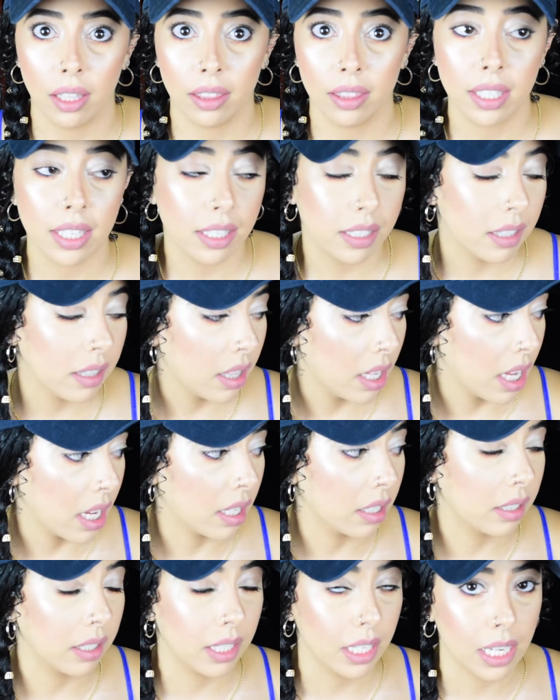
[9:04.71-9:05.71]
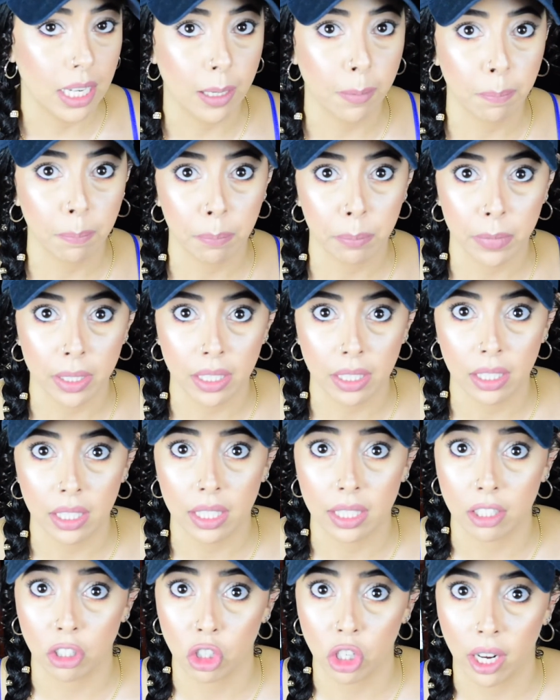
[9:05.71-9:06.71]
These things keep me
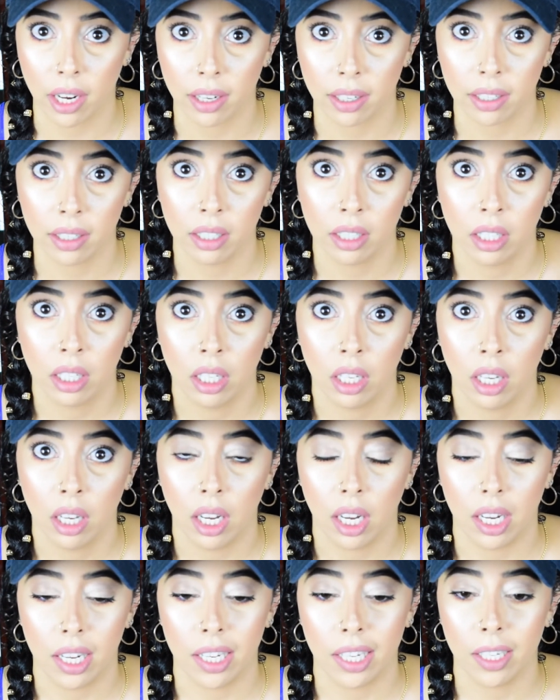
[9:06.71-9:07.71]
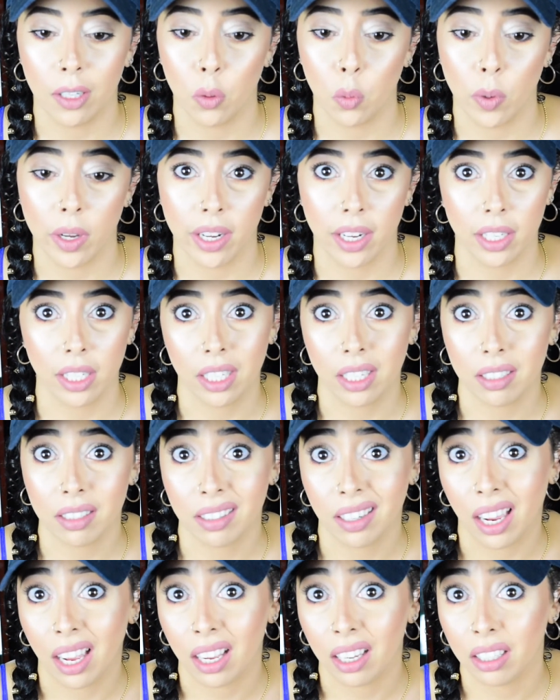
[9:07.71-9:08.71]
in check when I need a
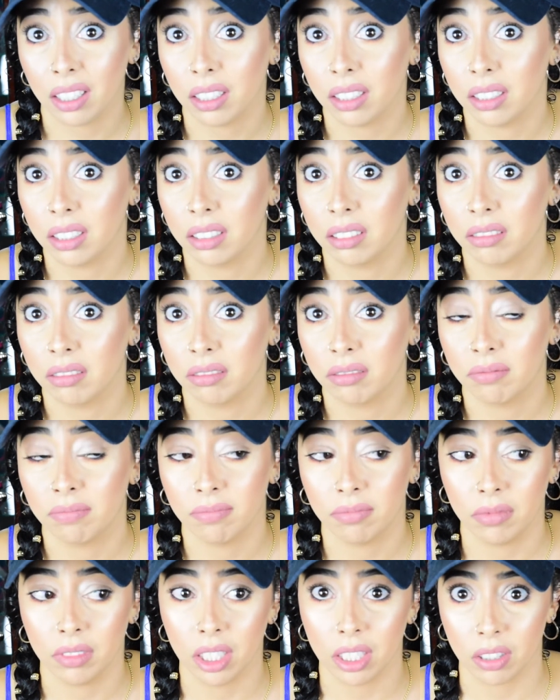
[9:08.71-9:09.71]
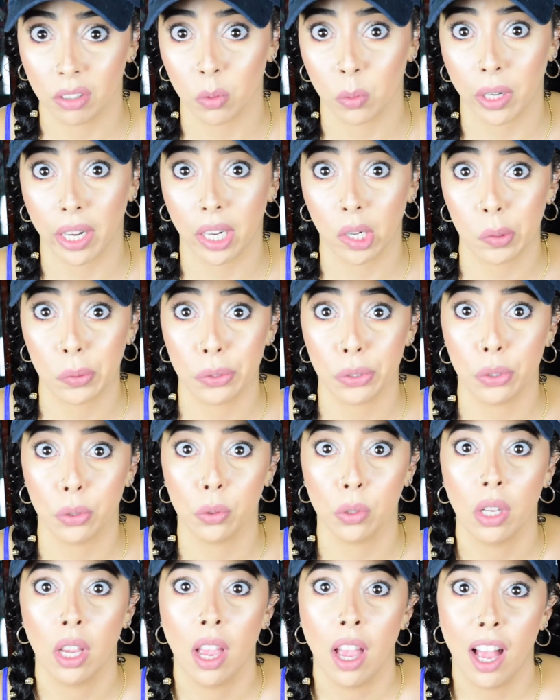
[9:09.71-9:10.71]
snack. This is what I go to.
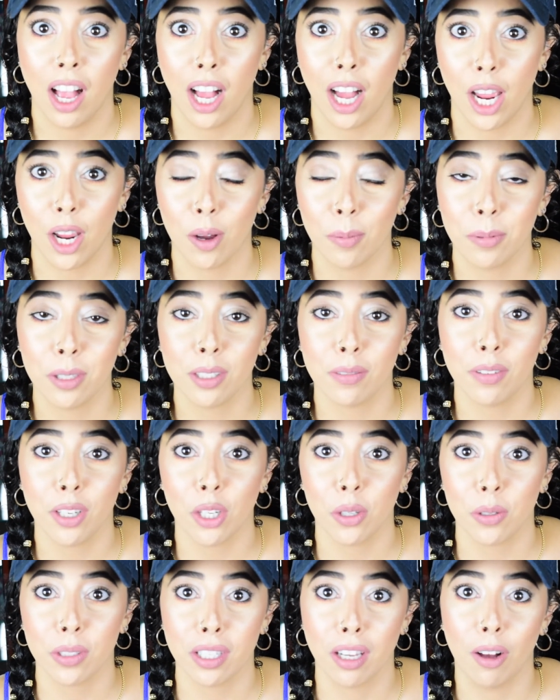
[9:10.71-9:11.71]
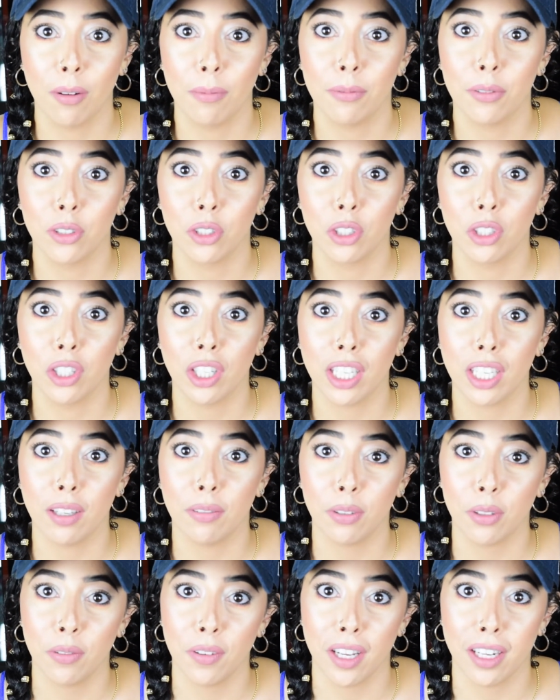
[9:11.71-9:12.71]
I hope this video was helpful.
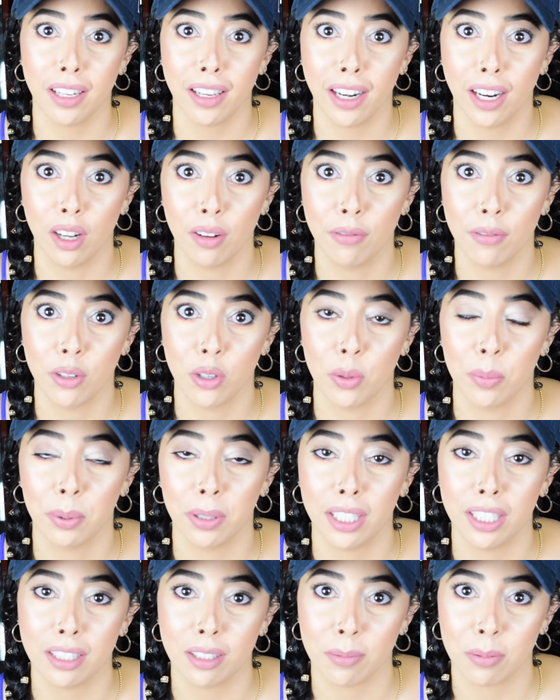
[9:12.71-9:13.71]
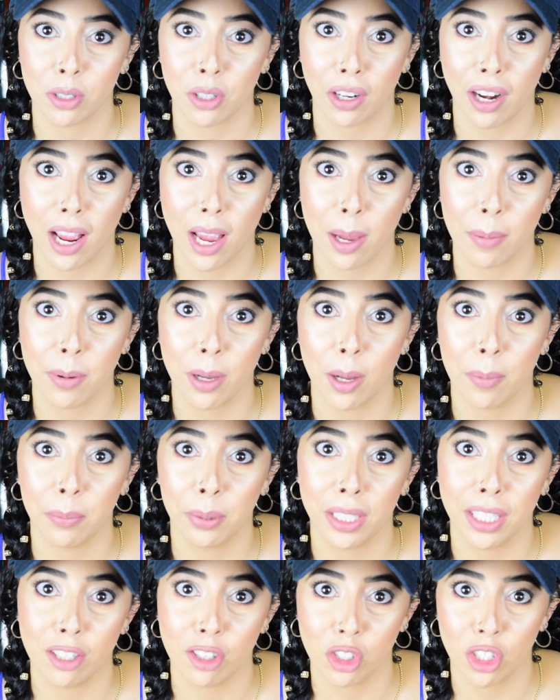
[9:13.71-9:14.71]
If you found it helpful, please subscribe,
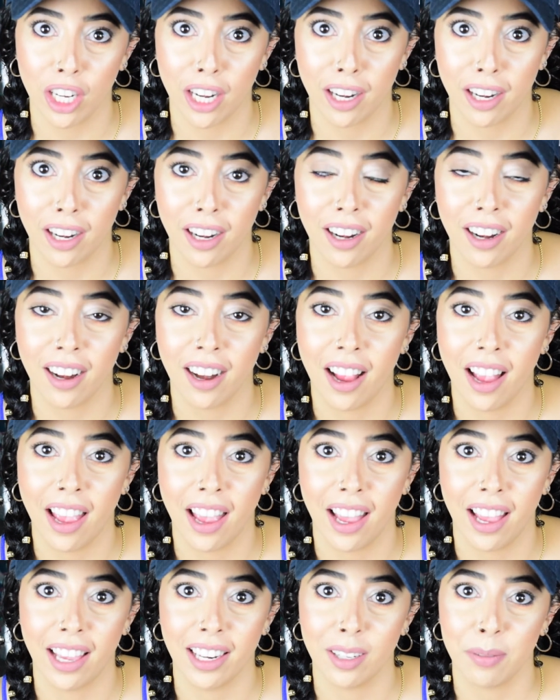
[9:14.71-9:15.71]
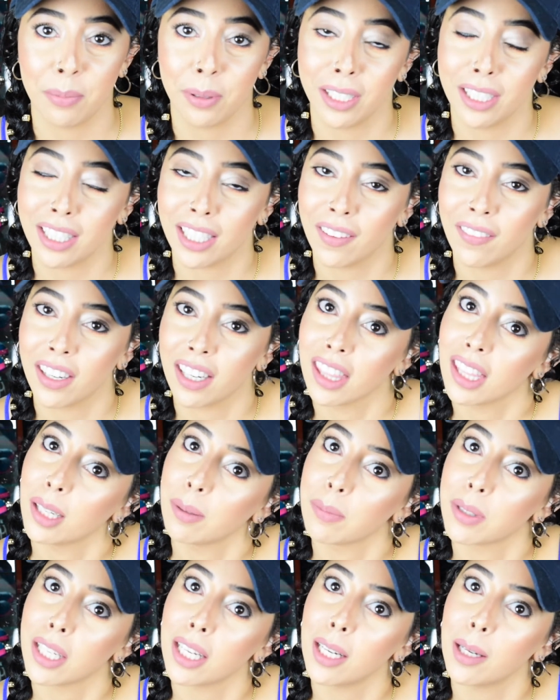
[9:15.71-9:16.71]
please share, and please give it a
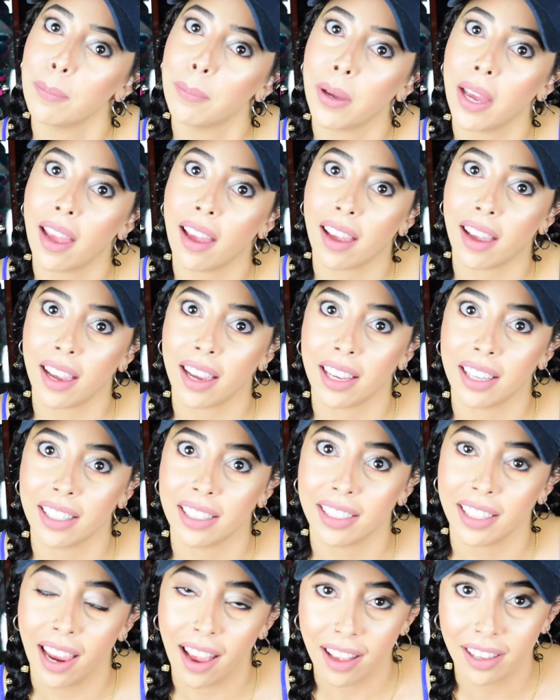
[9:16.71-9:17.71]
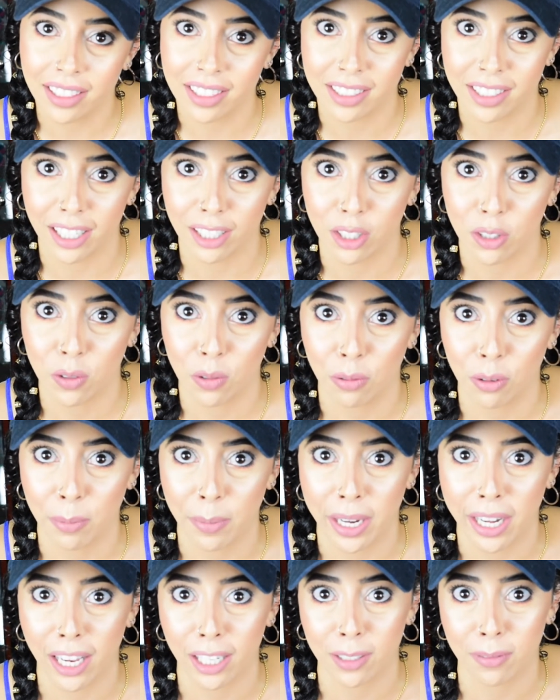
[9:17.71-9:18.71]
thumbs up. And yeah, stay tuned for
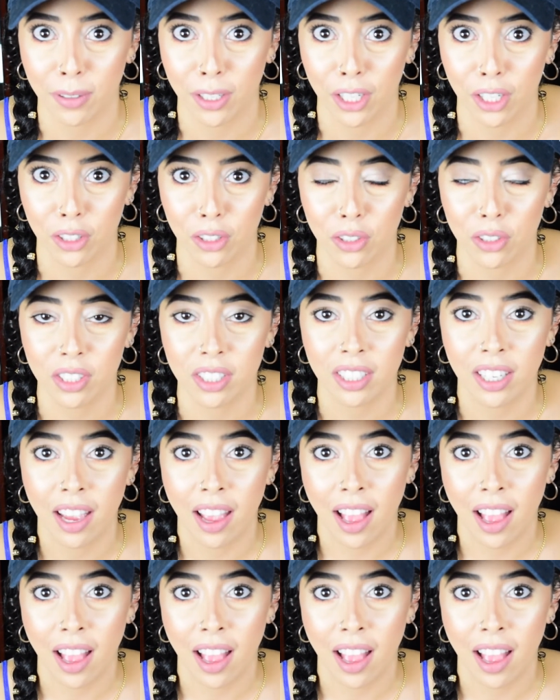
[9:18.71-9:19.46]
my next videos.